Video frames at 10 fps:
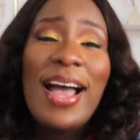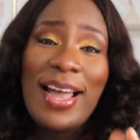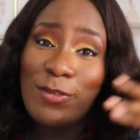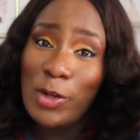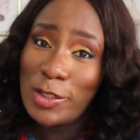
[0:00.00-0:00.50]

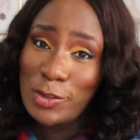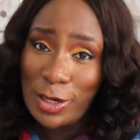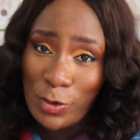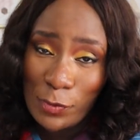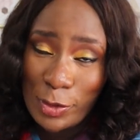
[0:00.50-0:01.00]
I've lost
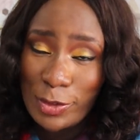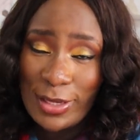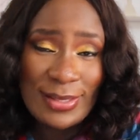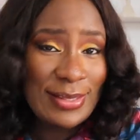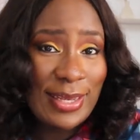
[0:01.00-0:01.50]
track of what
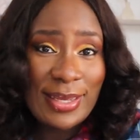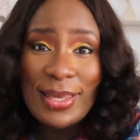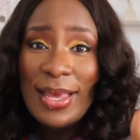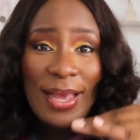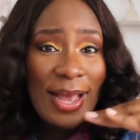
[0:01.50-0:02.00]
you're
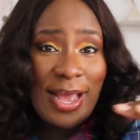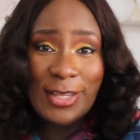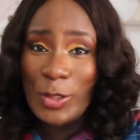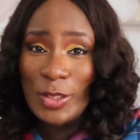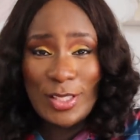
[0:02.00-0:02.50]
saying.
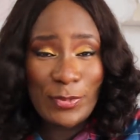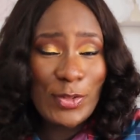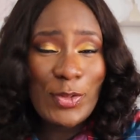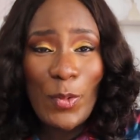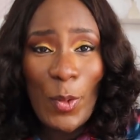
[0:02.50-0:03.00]
I don't
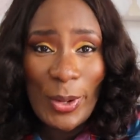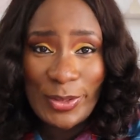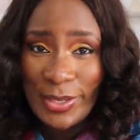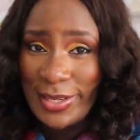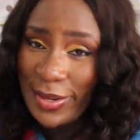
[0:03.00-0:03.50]
even know what we're
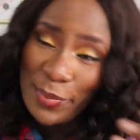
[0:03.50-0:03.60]
talking